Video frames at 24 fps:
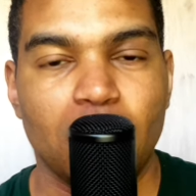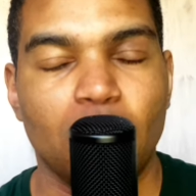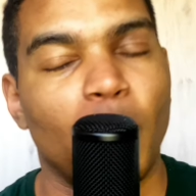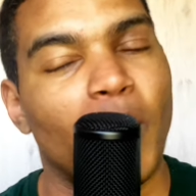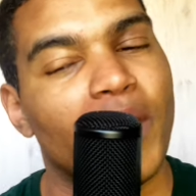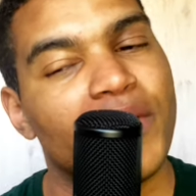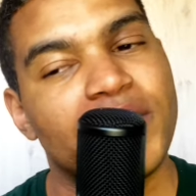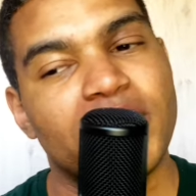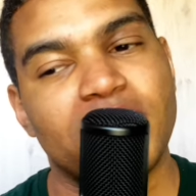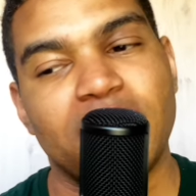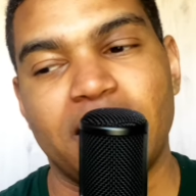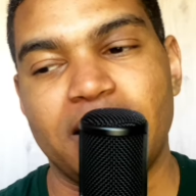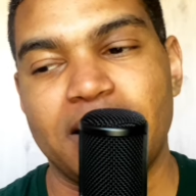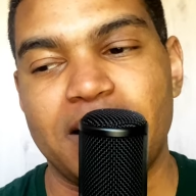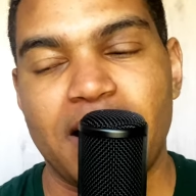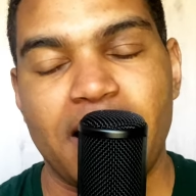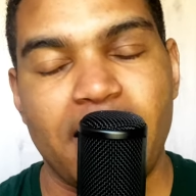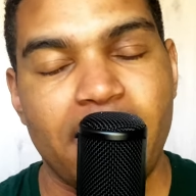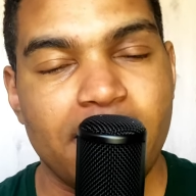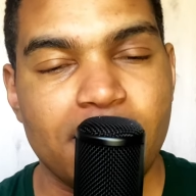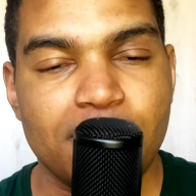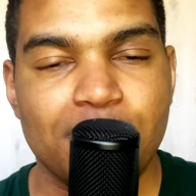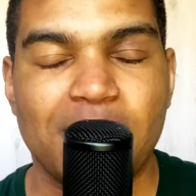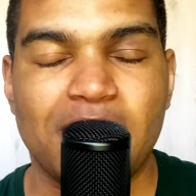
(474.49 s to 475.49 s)
Whether they
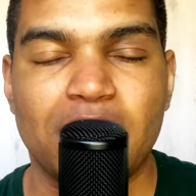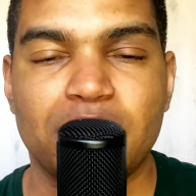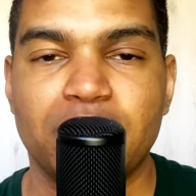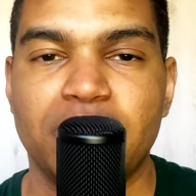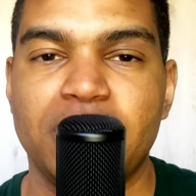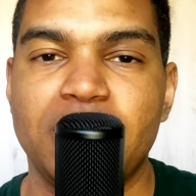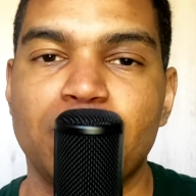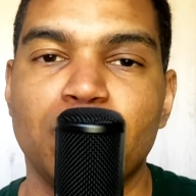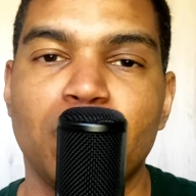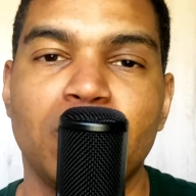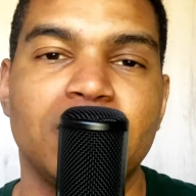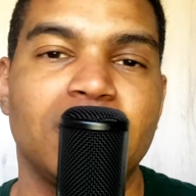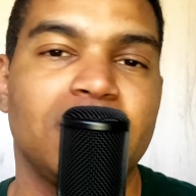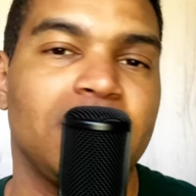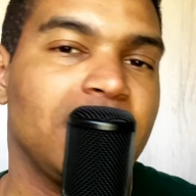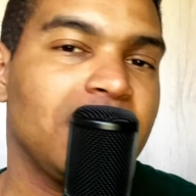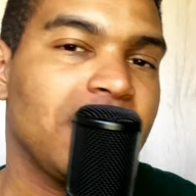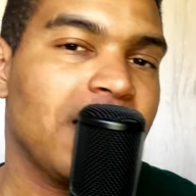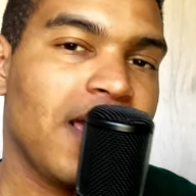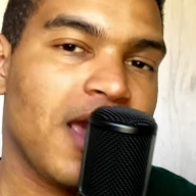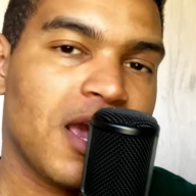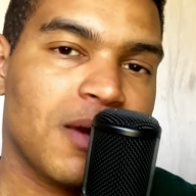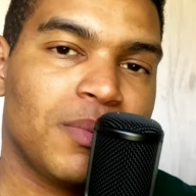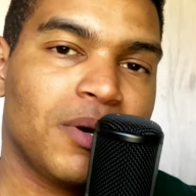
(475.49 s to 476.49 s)
care about him, whether they
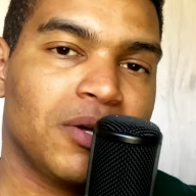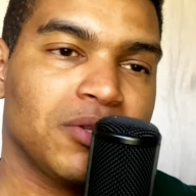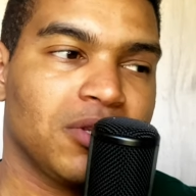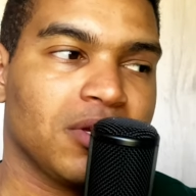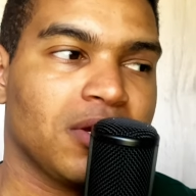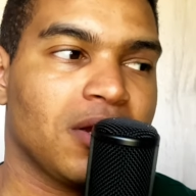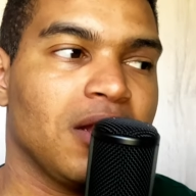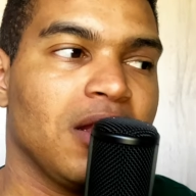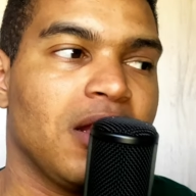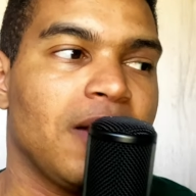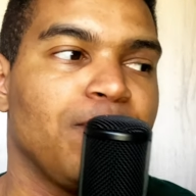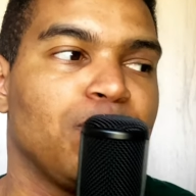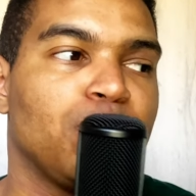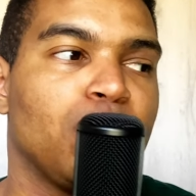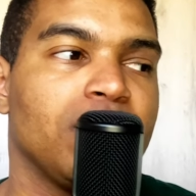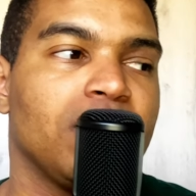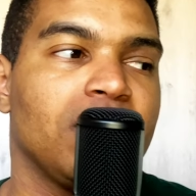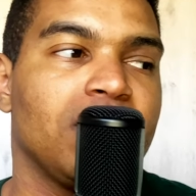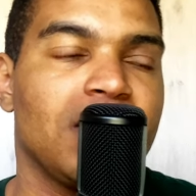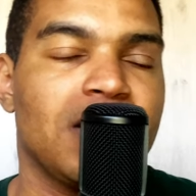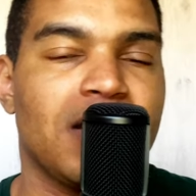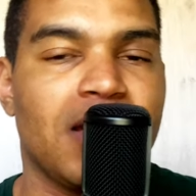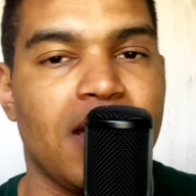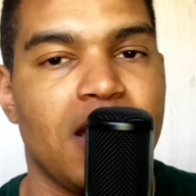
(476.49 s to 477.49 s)
care about the club,
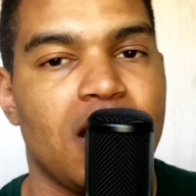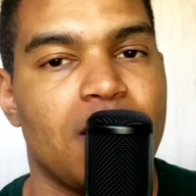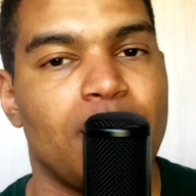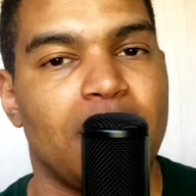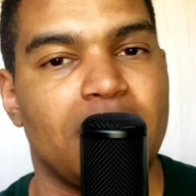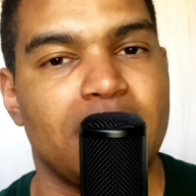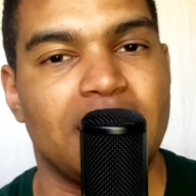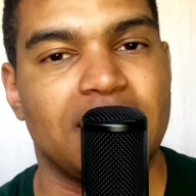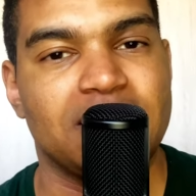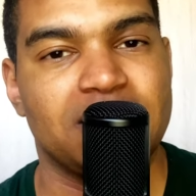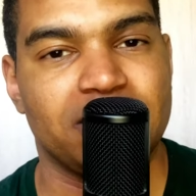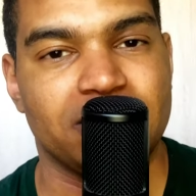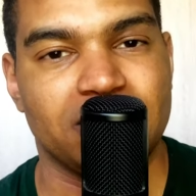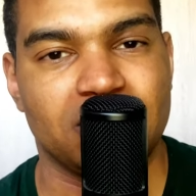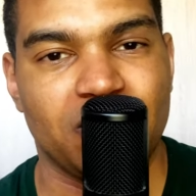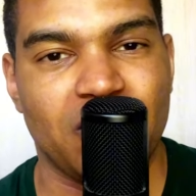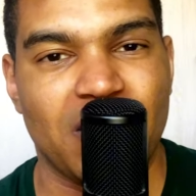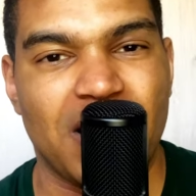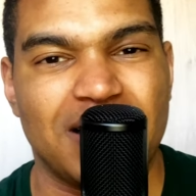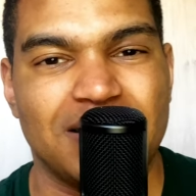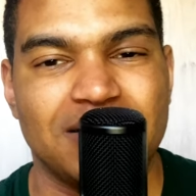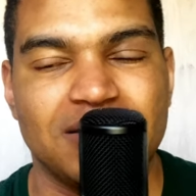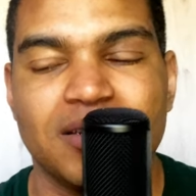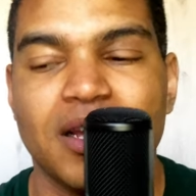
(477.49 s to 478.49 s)
whether they care about us as
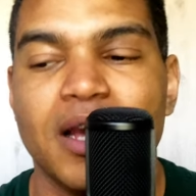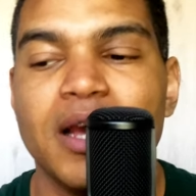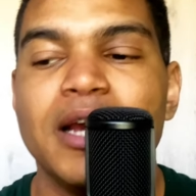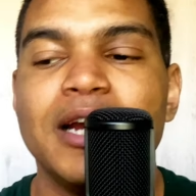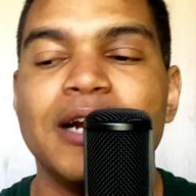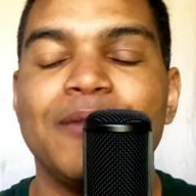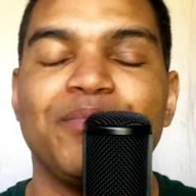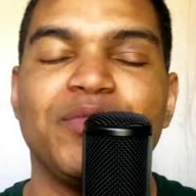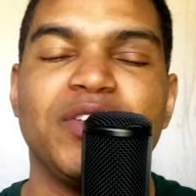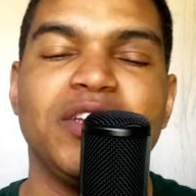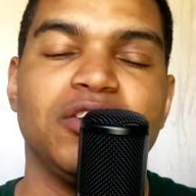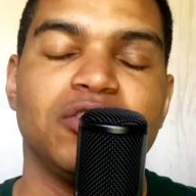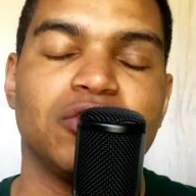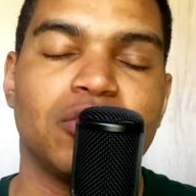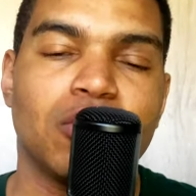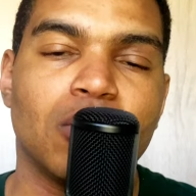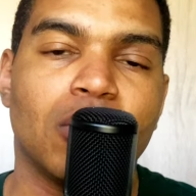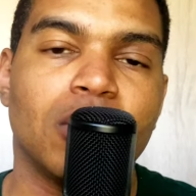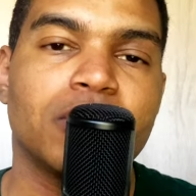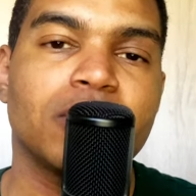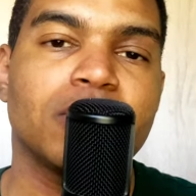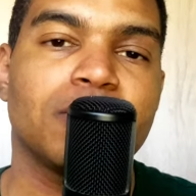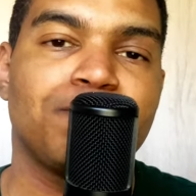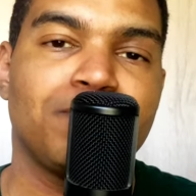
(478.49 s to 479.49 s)
fans, he's
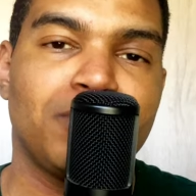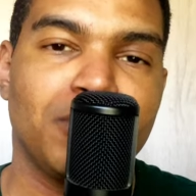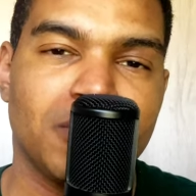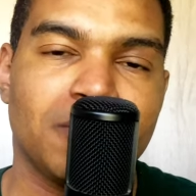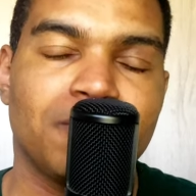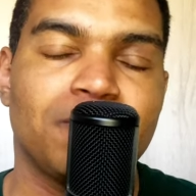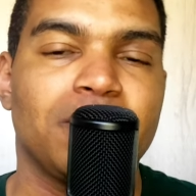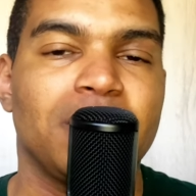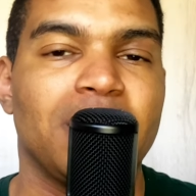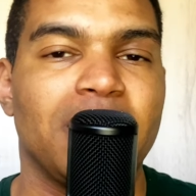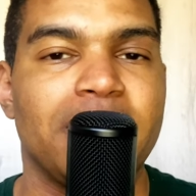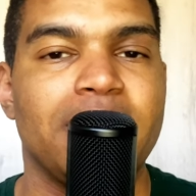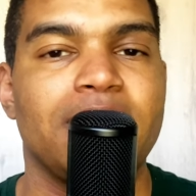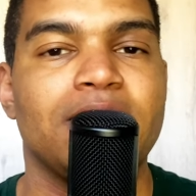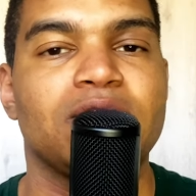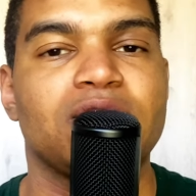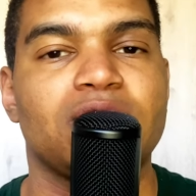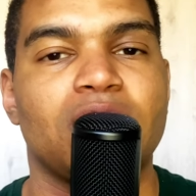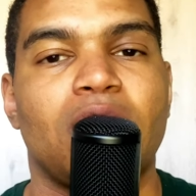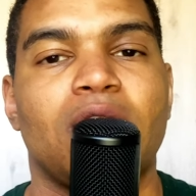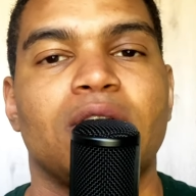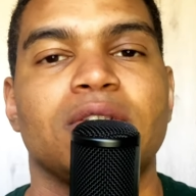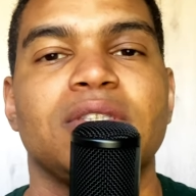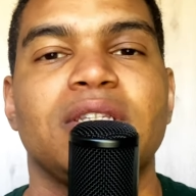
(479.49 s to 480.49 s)
got to put
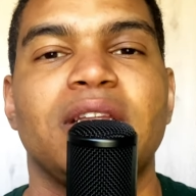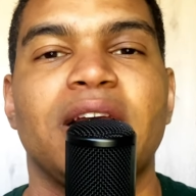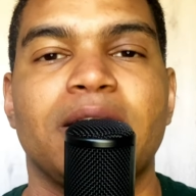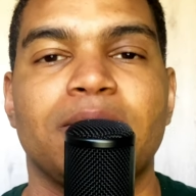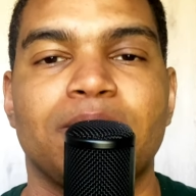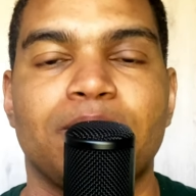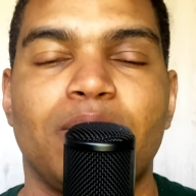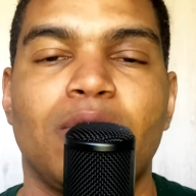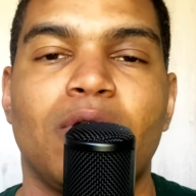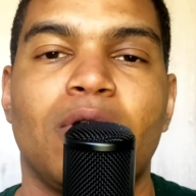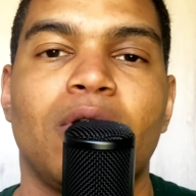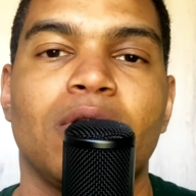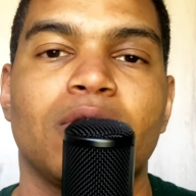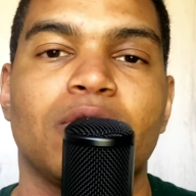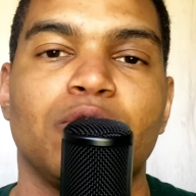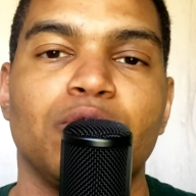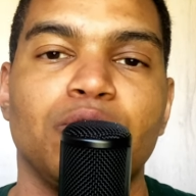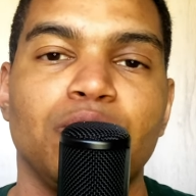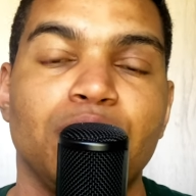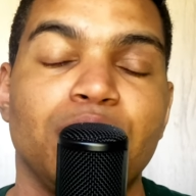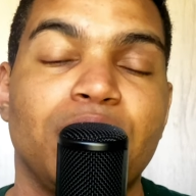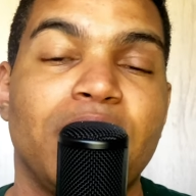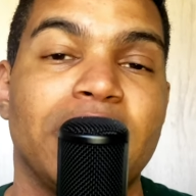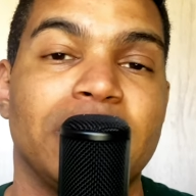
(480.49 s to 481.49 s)
players on that park
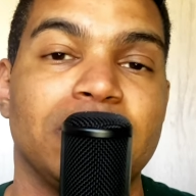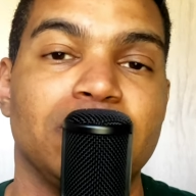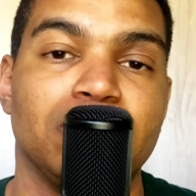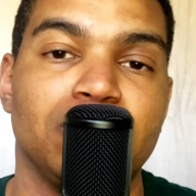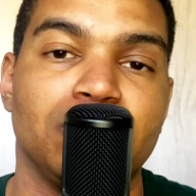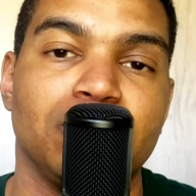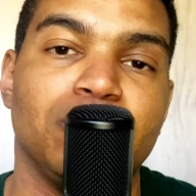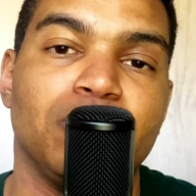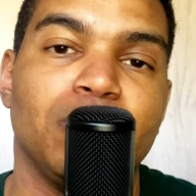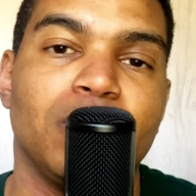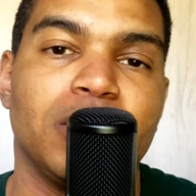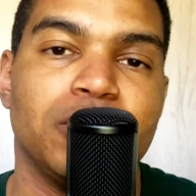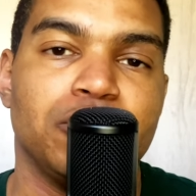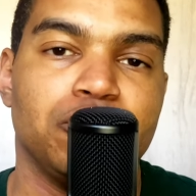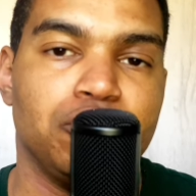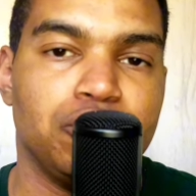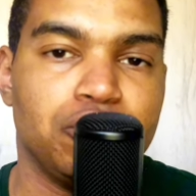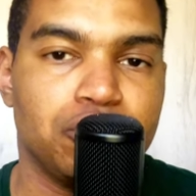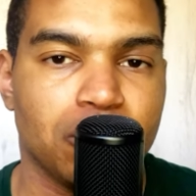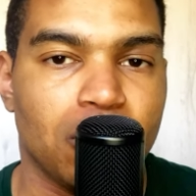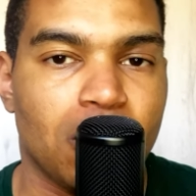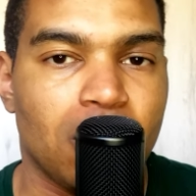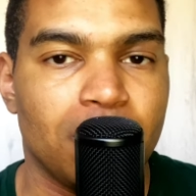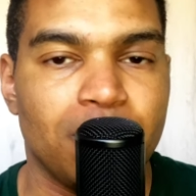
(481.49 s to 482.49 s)
who can do a
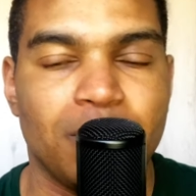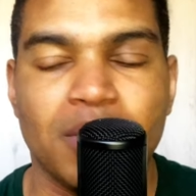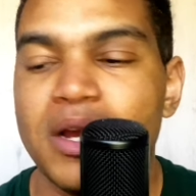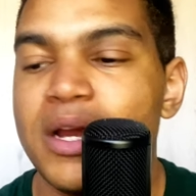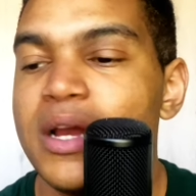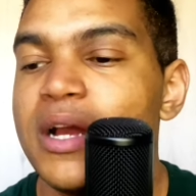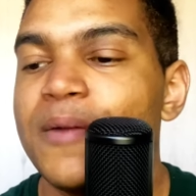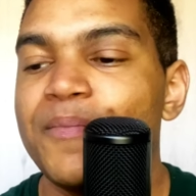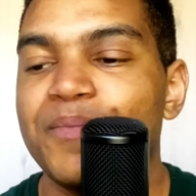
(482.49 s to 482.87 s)
job.